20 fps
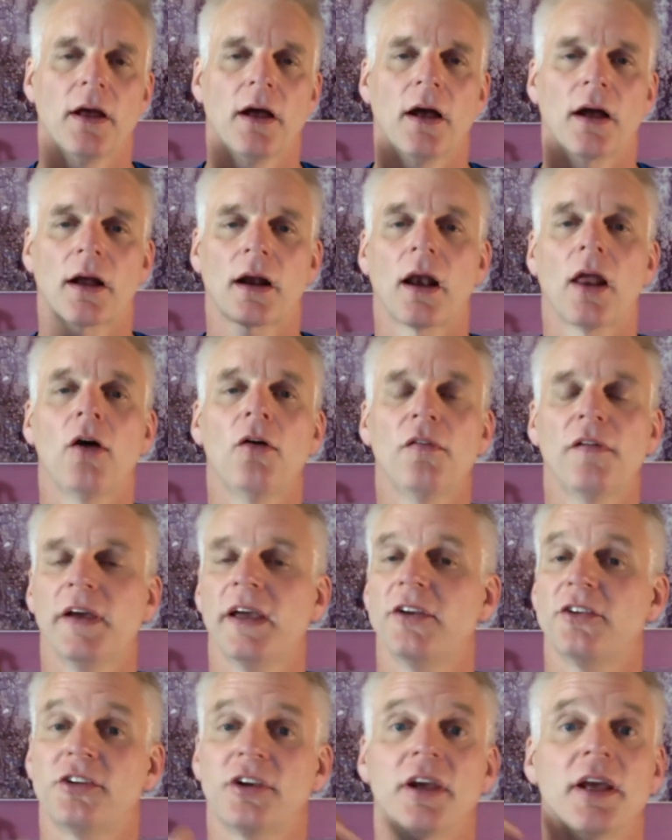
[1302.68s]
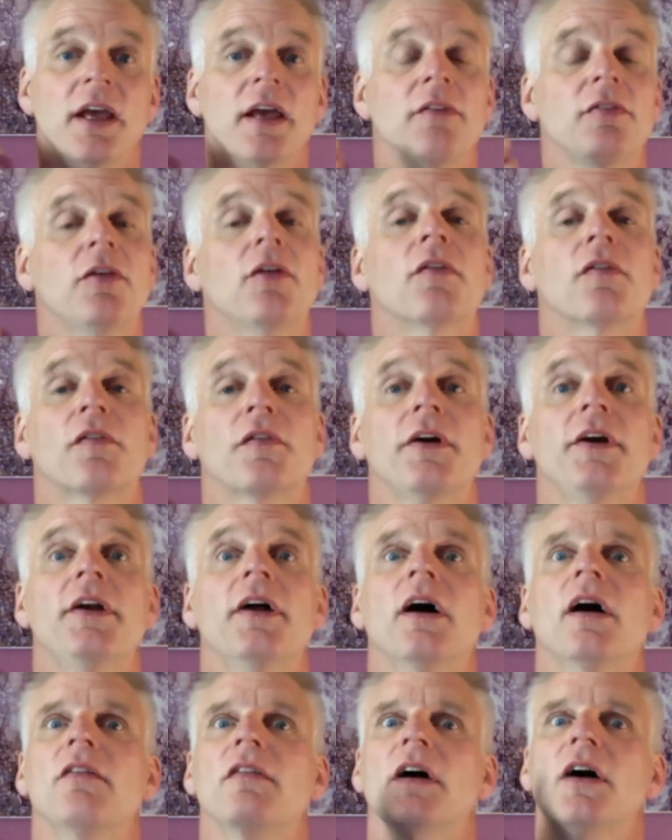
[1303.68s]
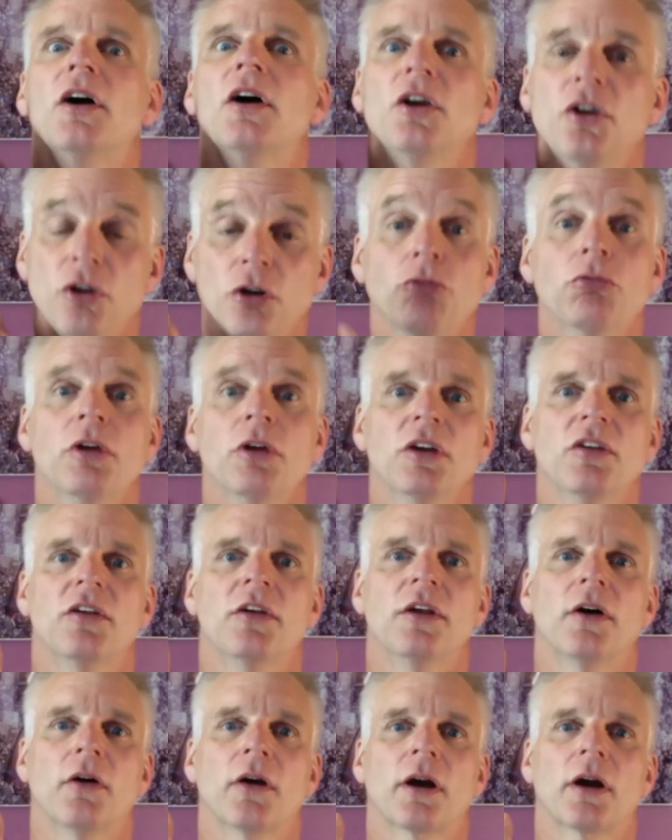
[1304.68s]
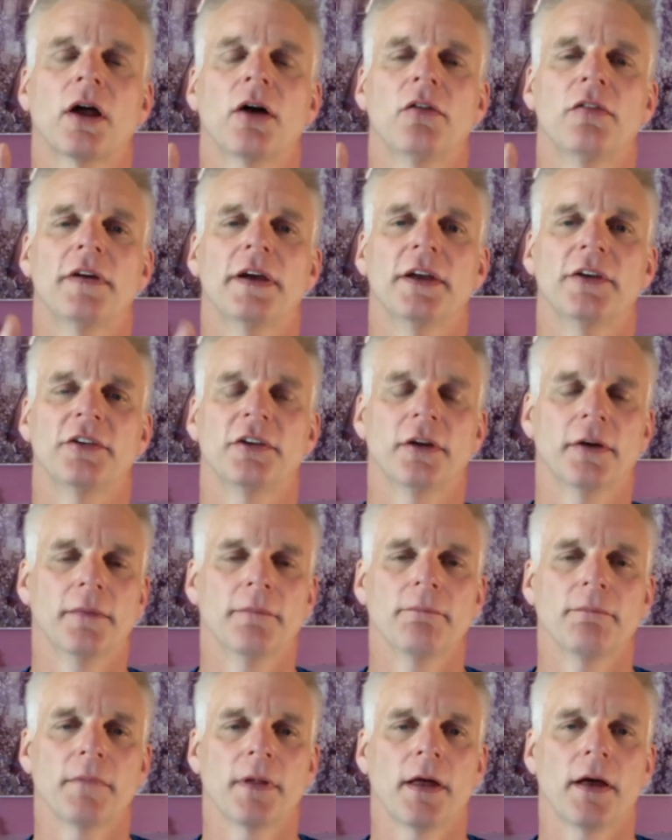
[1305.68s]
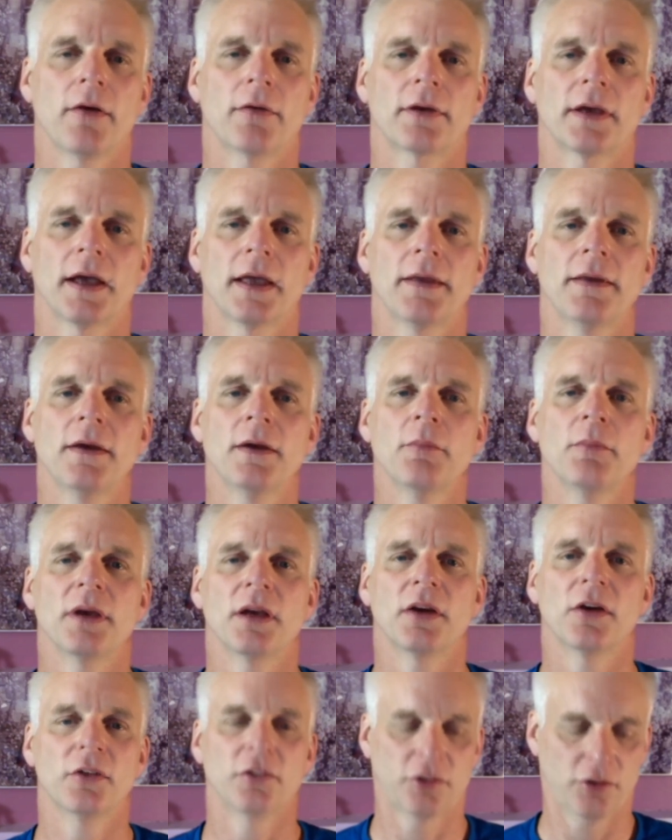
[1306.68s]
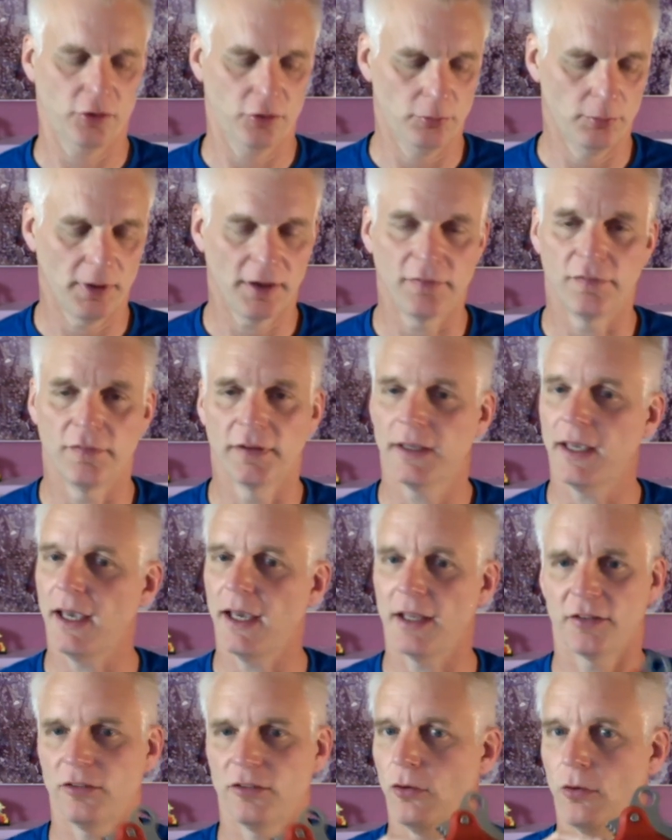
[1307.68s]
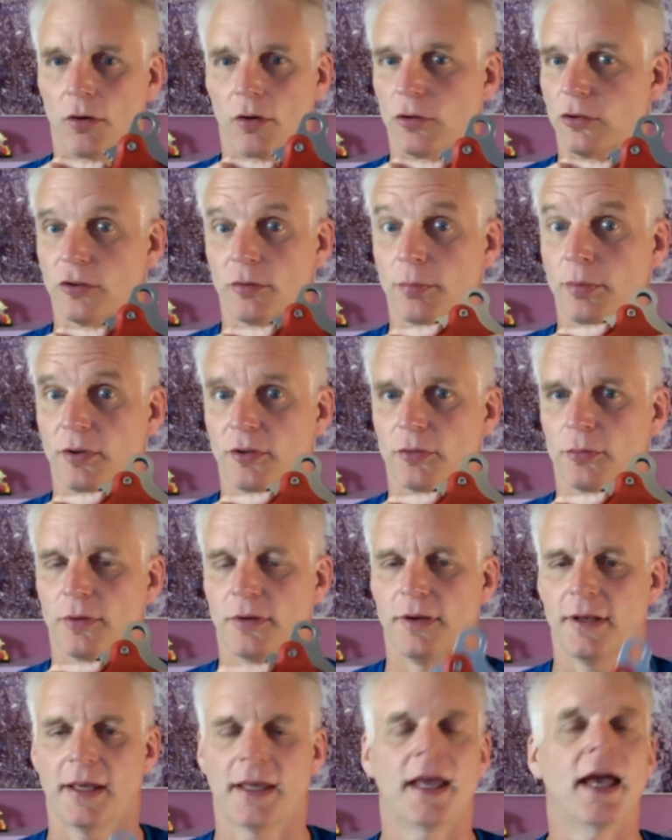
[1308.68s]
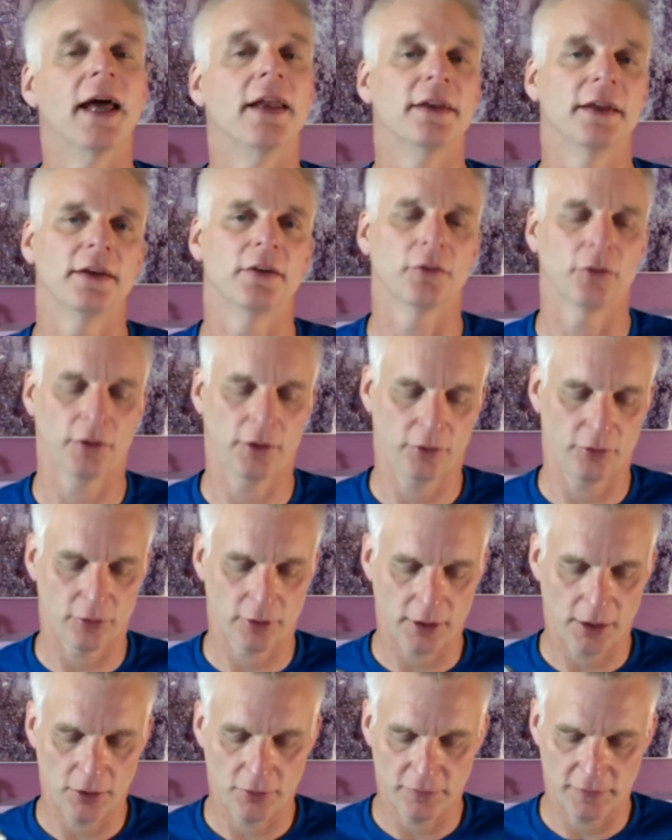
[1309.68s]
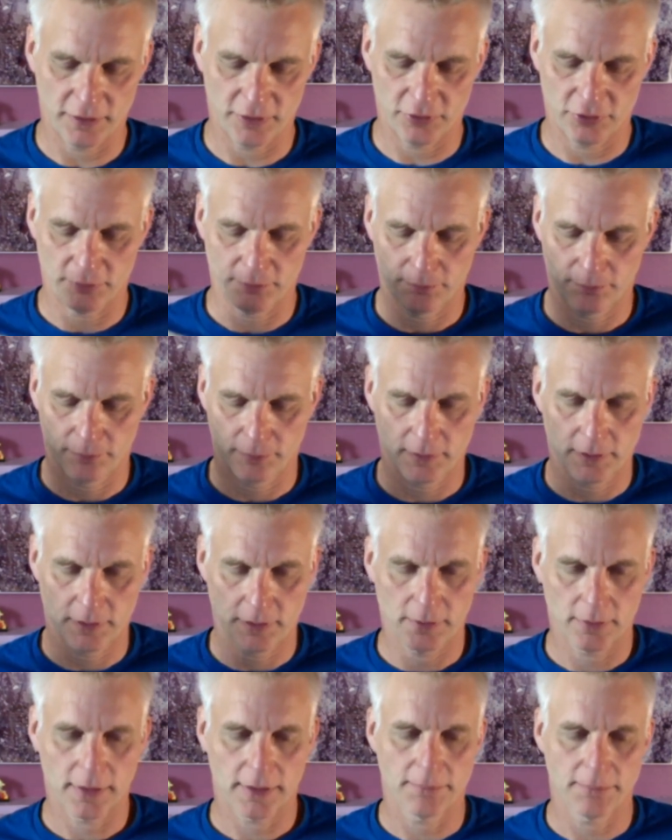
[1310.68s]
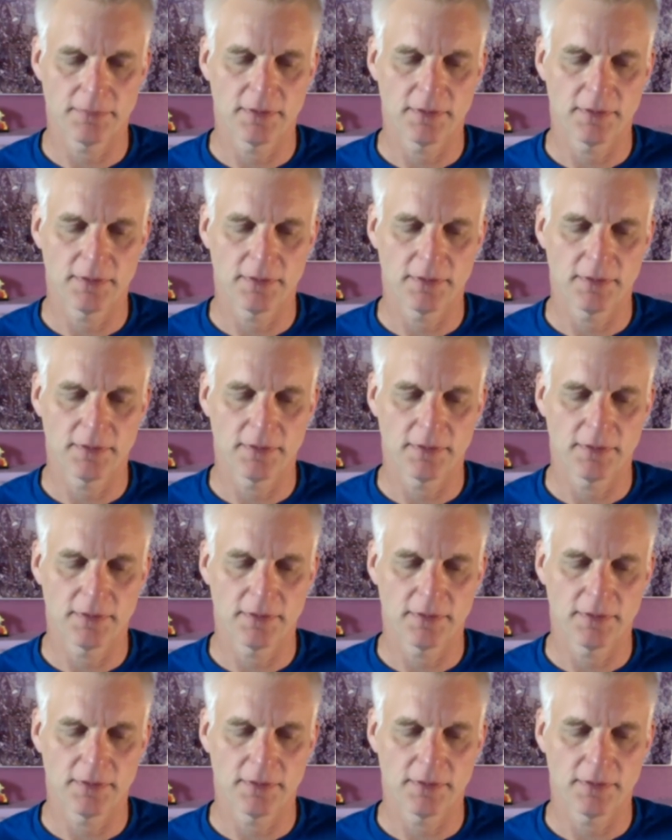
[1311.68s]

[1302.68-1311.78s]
clove hitch. If you're a free diver, you need to know a clove hitch. Okay, because you may forget your octopus one day, and then you'll need your clove hitch. Okay,